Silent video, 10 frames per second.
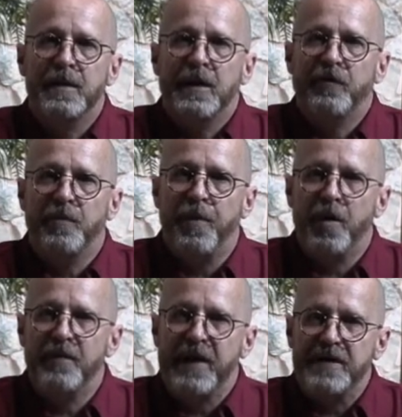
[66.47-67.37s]
It's a
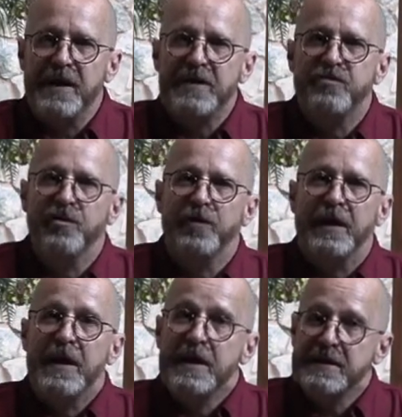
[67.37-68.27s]
part of that nature
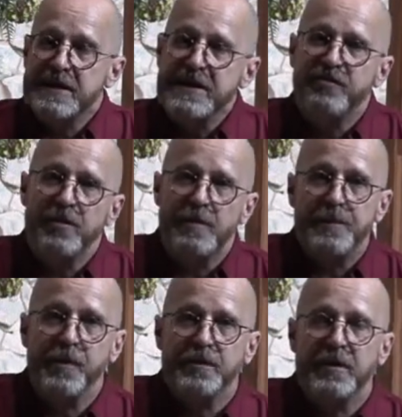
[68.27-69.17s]
that needs to be
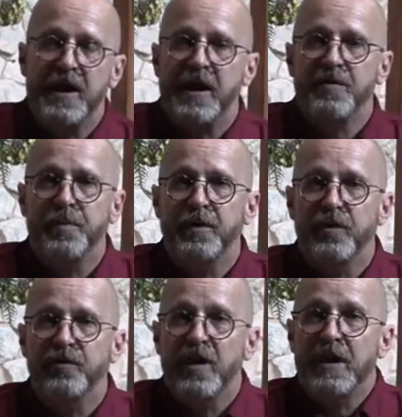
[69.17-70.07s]
put to death
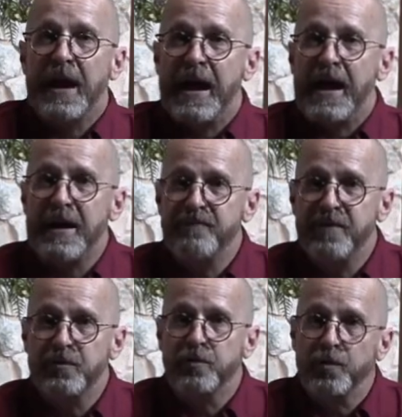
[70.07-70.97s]
because I've
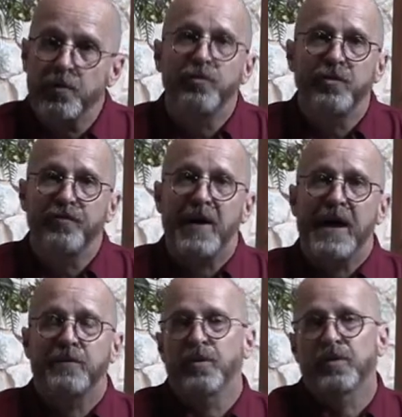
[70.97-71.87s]
been
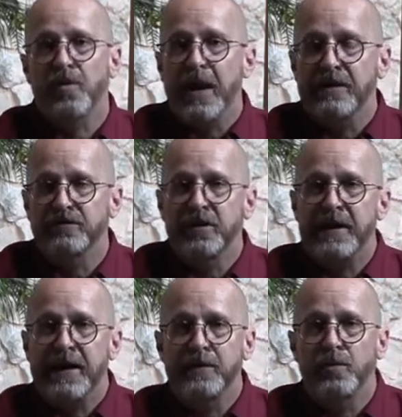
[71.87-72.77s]
crucified with Christ and
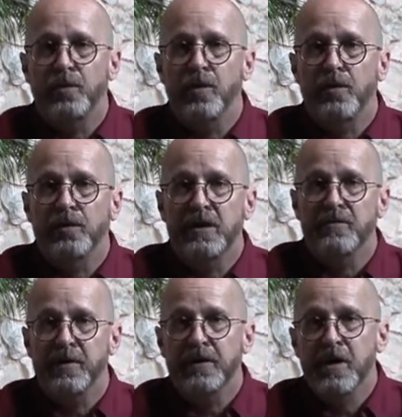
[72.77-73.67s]
I no longer
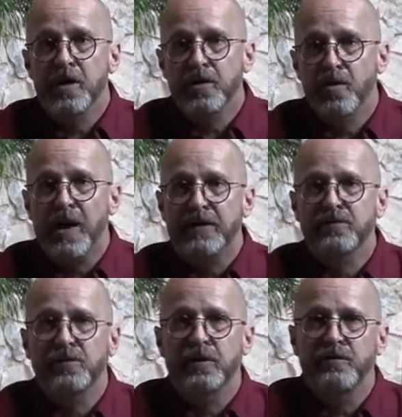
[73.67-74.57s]
live, but
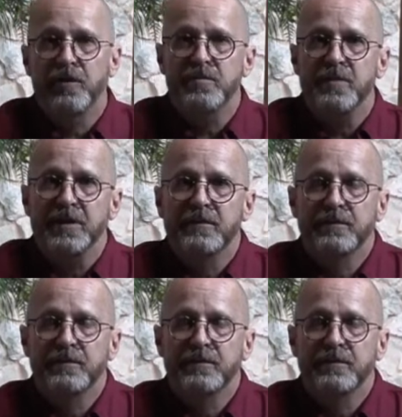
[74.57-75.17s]
Christ lives in me.